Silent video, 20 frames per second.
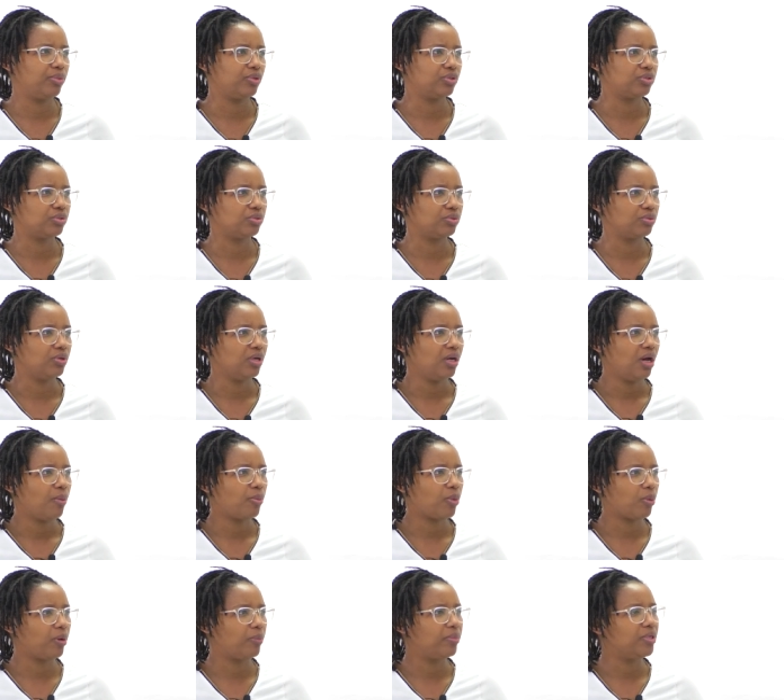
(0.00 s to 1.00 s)
able to
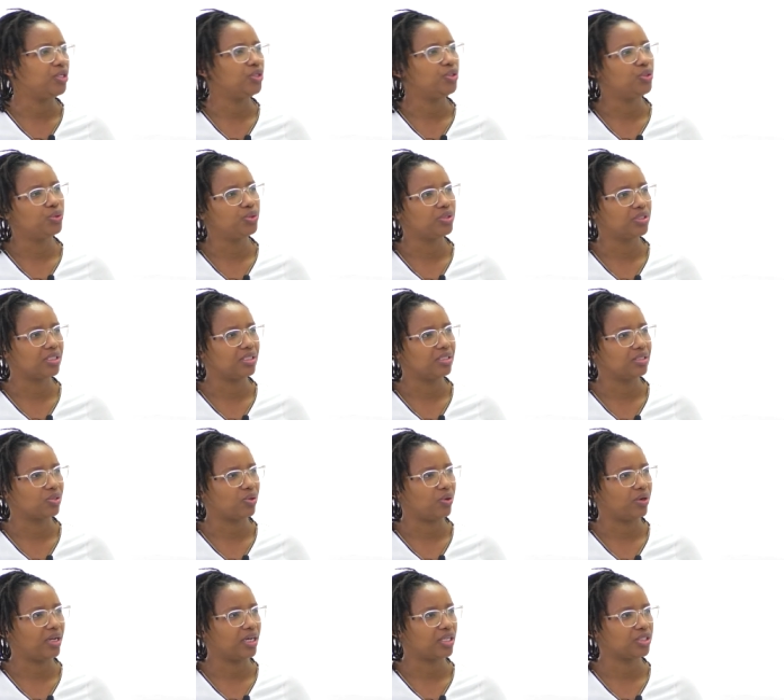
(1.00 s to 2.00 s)
probably use his
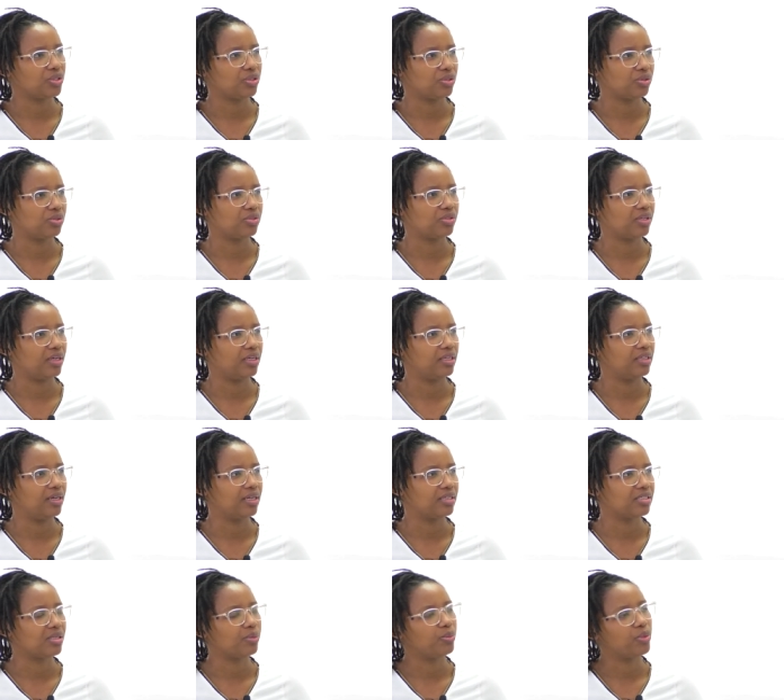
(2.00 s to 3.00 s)
connections to try and
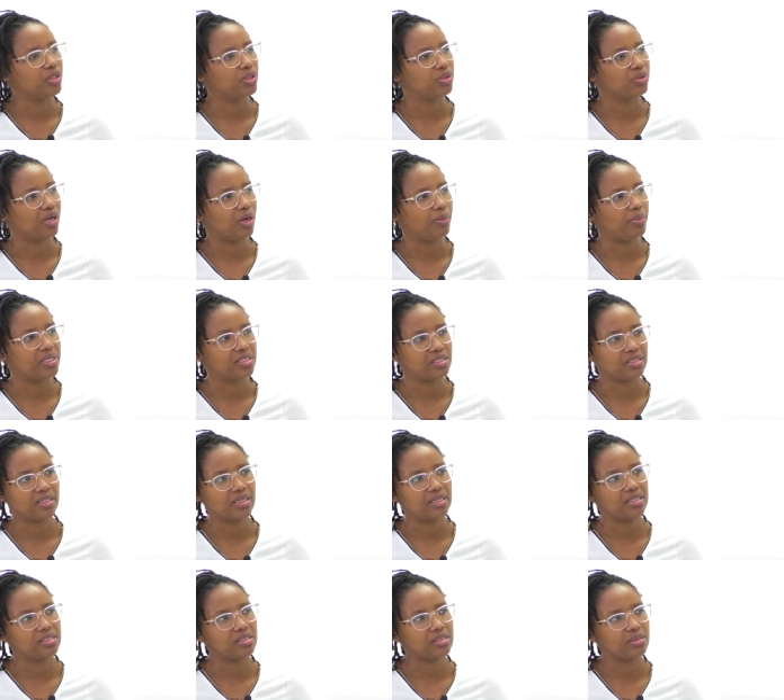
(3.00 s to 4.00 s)
get somebody to help us in
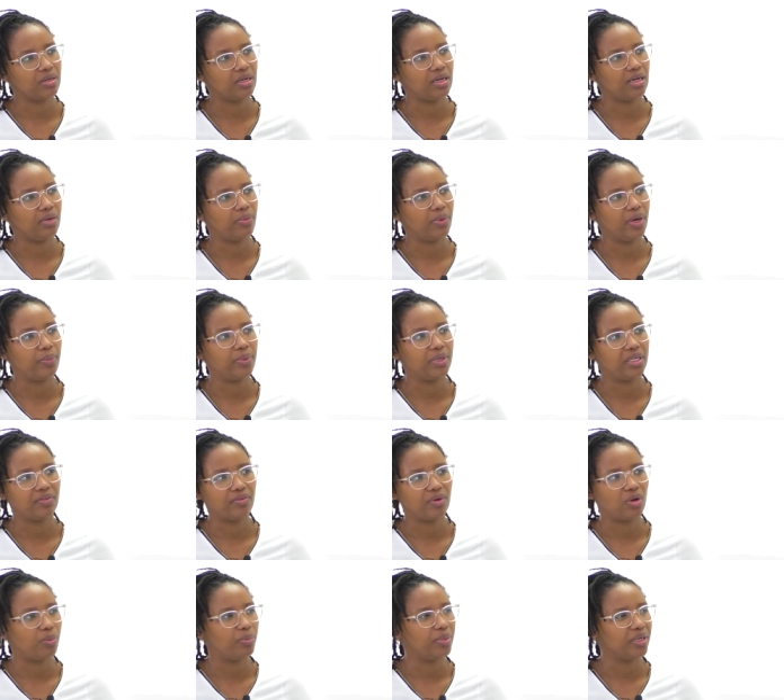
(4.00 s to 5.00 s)
case uh, where we're
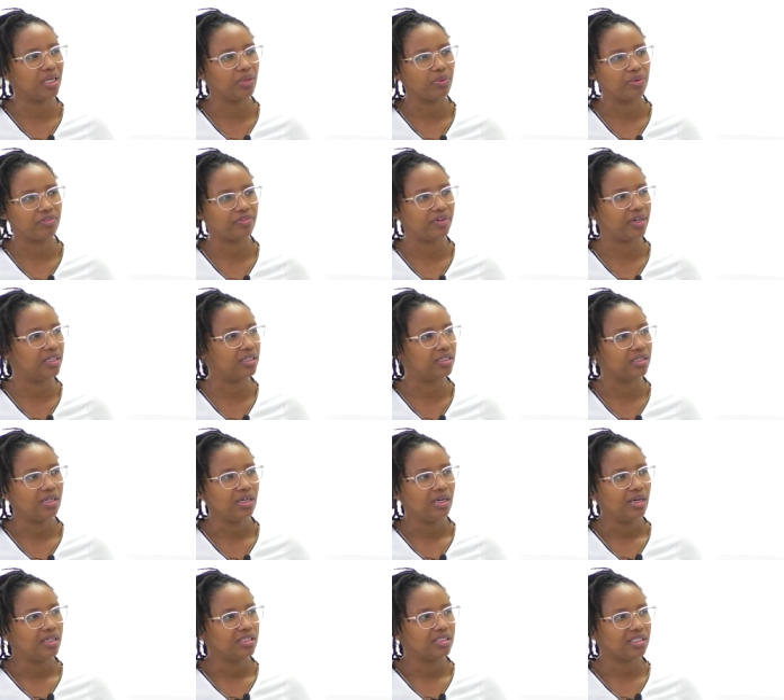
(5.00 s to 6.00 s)
developing and we find
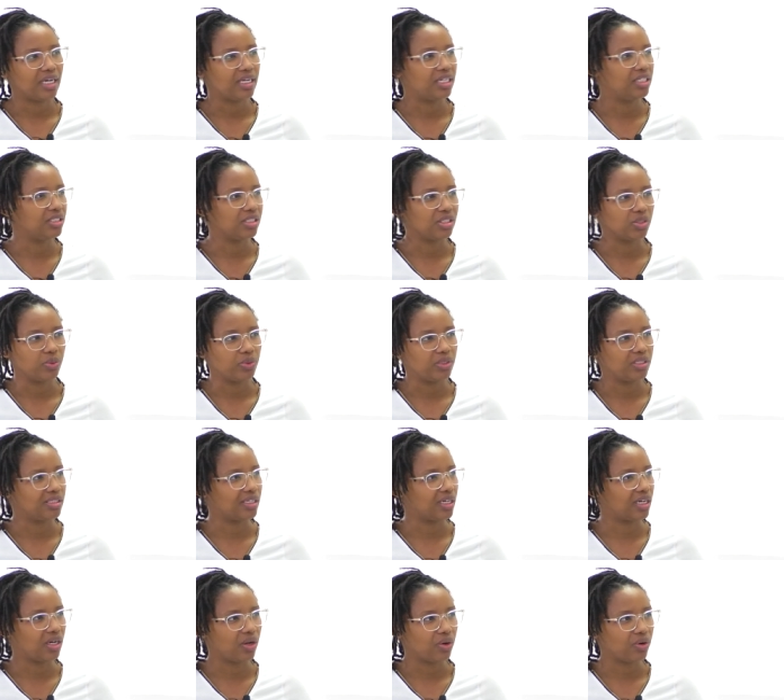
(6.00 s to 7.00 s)
challenges with
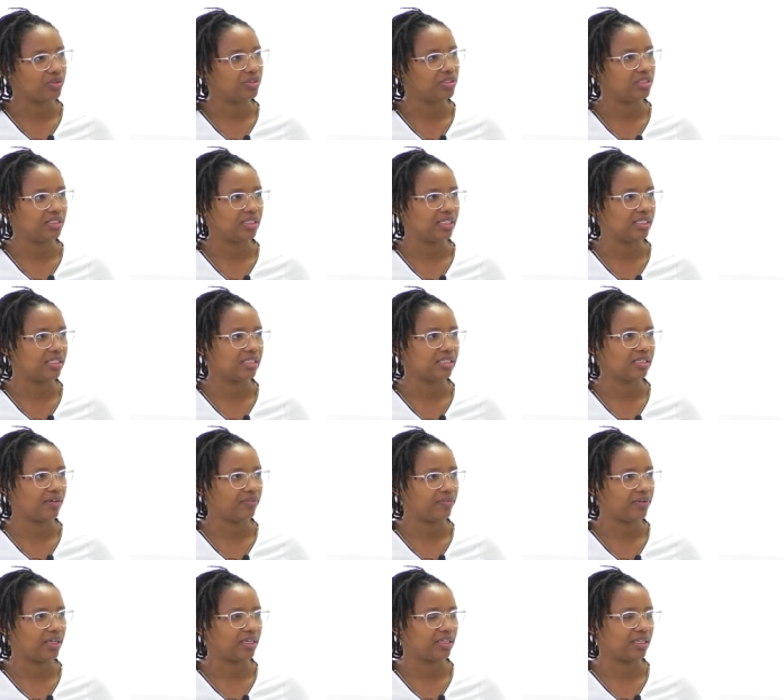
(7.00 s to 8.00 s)
technology and
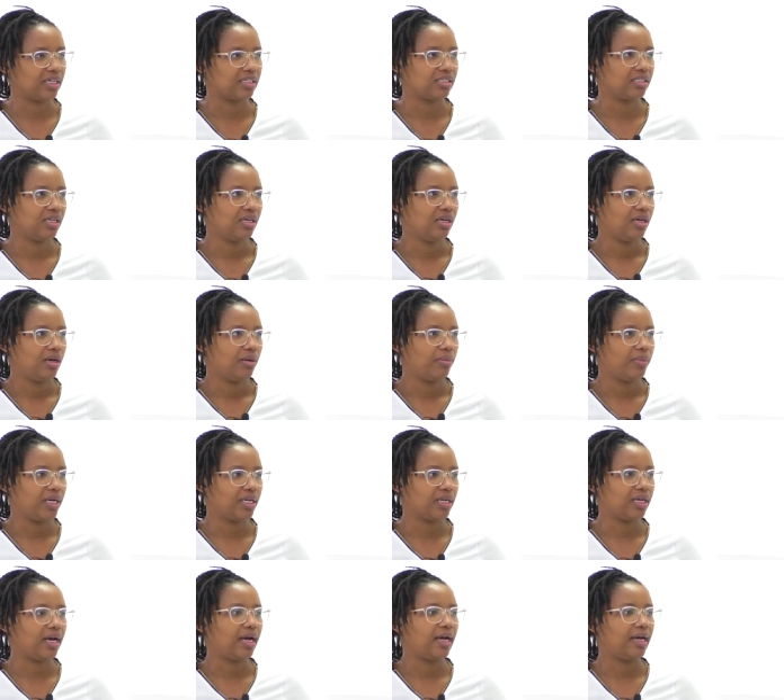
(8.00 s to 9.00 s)
stuff mm. like that. Mm.
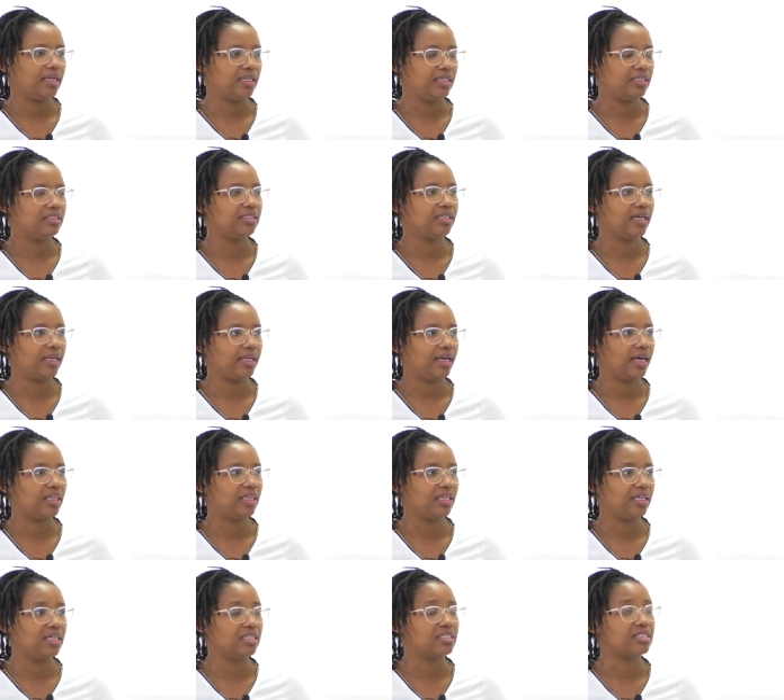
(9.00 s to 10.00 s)
But ideally, I
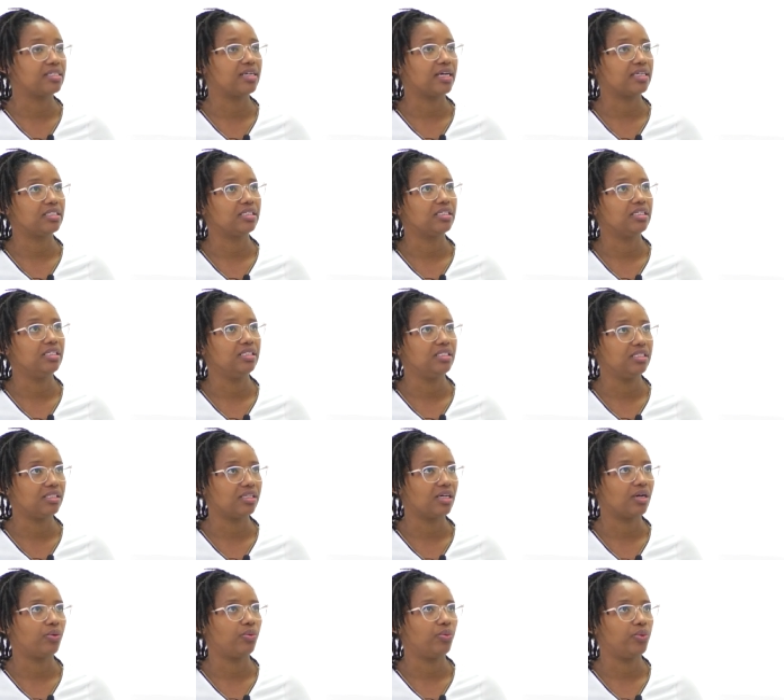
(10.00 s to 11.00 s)
think it's getting
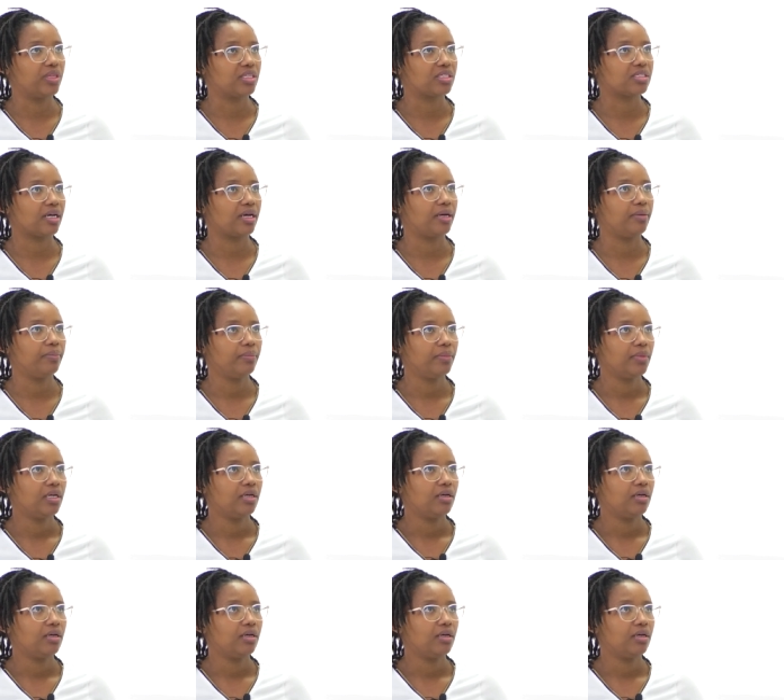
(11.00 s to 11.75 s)
easier with time